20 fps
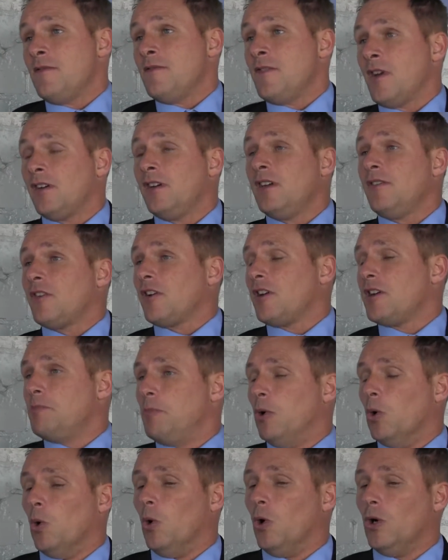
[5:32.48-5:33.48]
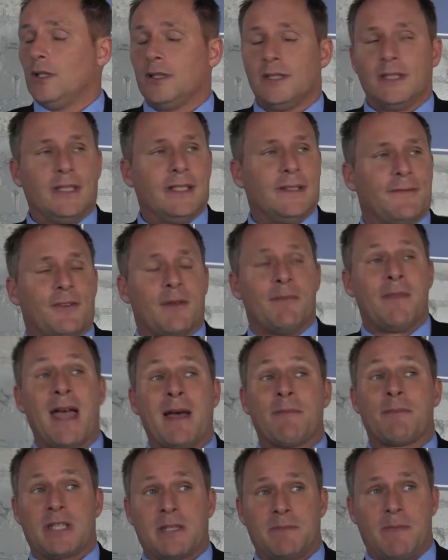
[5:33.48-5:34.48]
very, very poor from
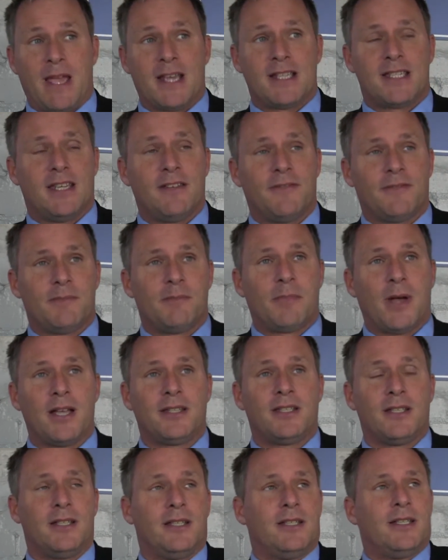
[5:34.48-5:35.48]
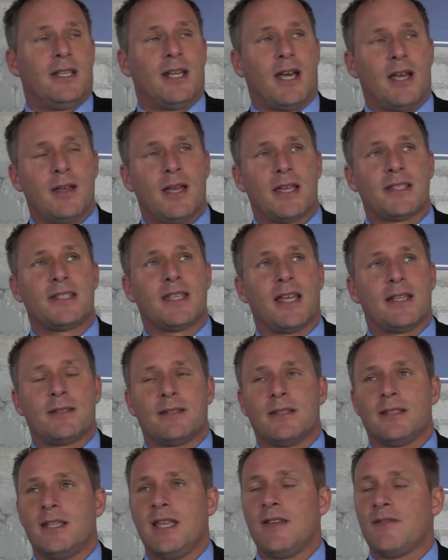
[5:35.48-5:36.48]
that perspective. But I said,
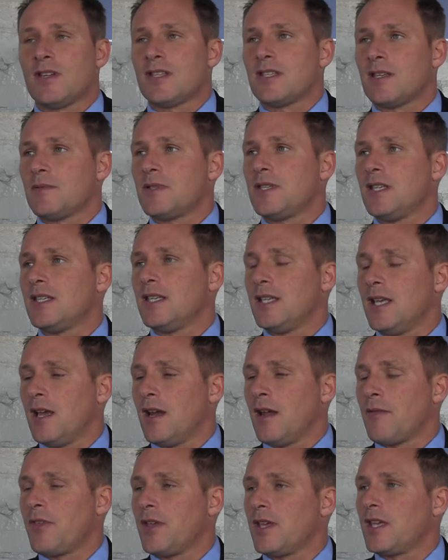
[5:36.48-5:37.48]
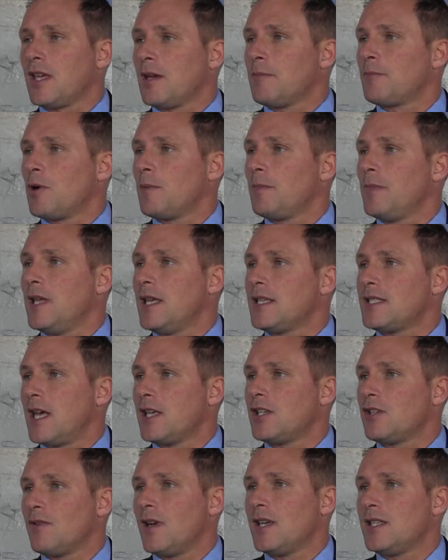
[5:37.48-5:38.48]
even as I'm sitting here, I'm thinking I'm probably
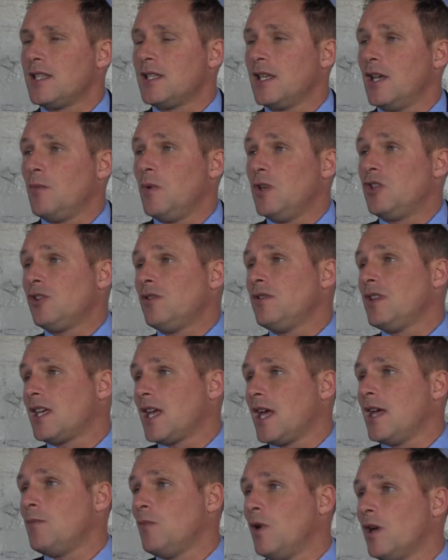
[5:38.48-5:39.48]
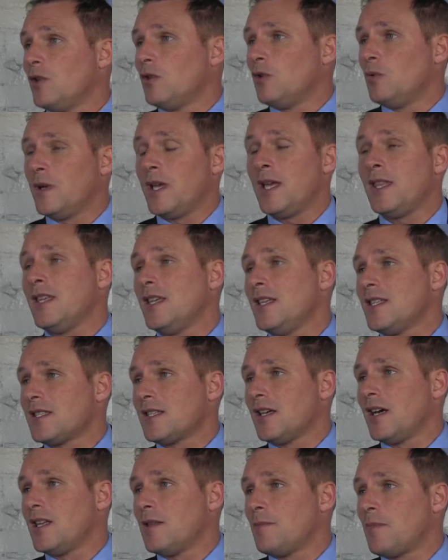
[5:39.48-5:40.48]
exaggerating it. We drew the game 1-1, hit the
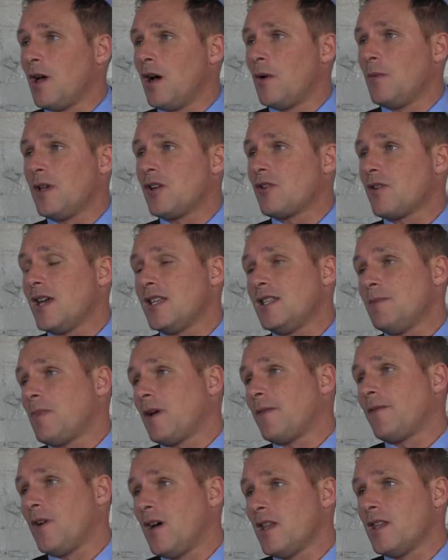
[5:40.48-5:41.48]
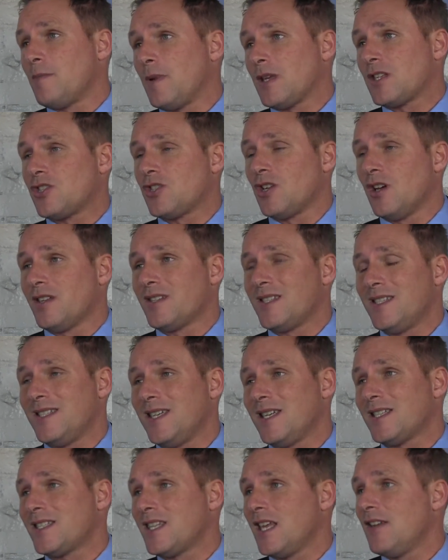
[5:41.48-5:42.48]
inside of the bar. We created by far the best chances.
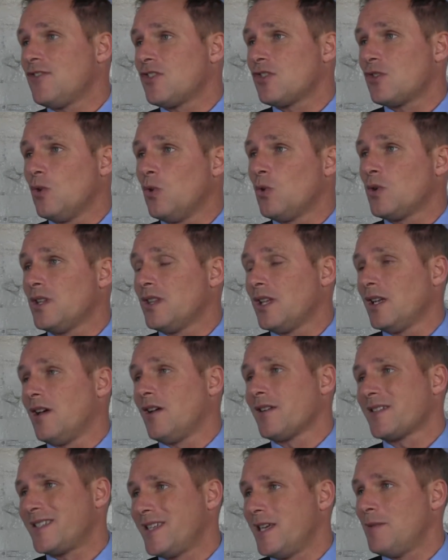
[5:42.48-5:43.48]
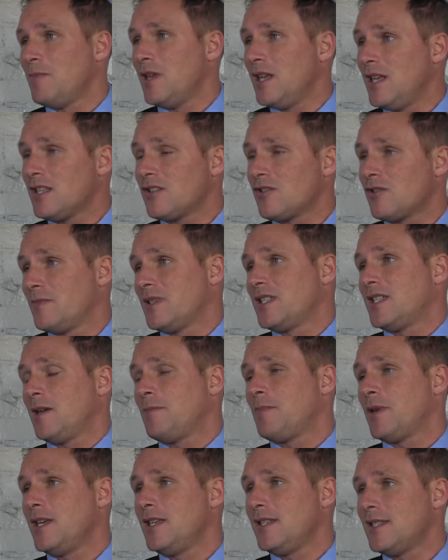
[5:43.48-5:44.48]
Yes, they've scored in the last 10 minutes from a
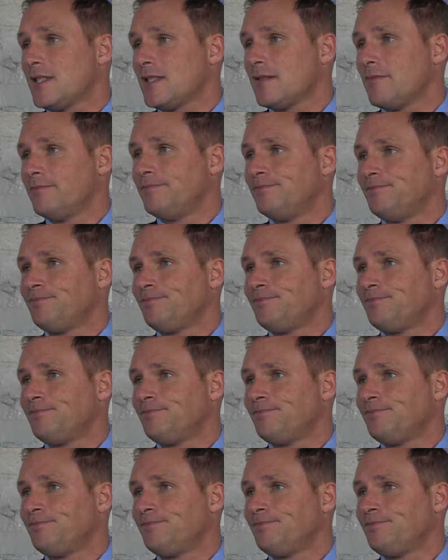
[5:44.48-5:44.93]
set piece,